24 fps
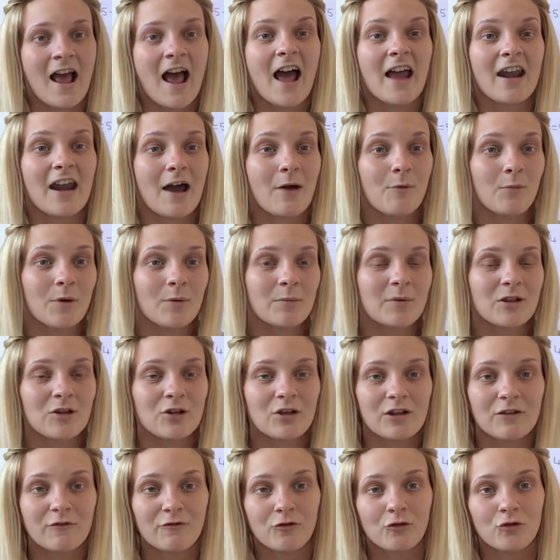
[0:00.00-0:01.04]
And I will be
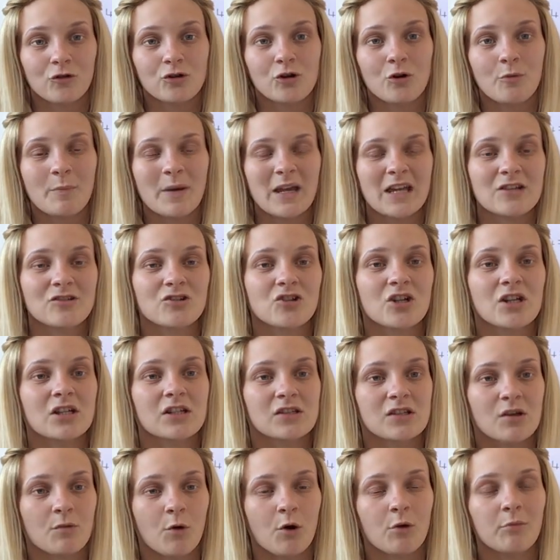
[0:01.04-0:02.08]
looking for all your pictures,
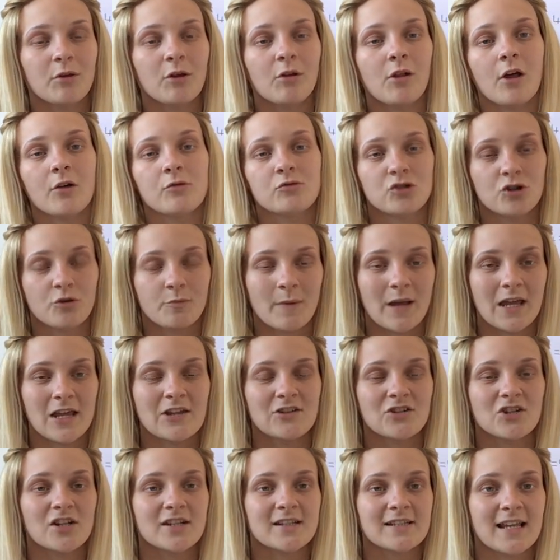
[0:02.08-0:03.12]
so upload your
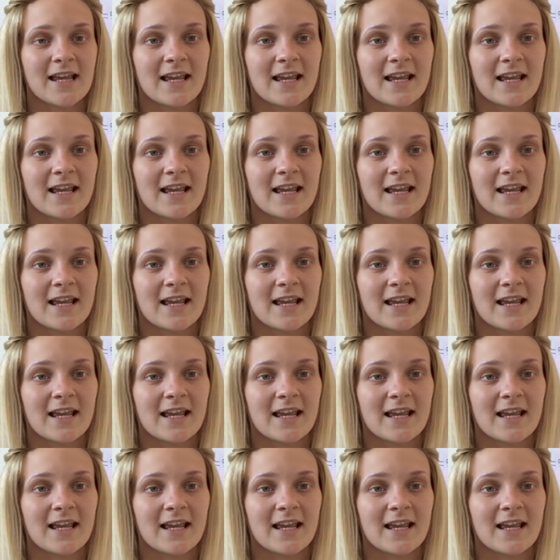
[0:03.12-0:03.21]
pictures.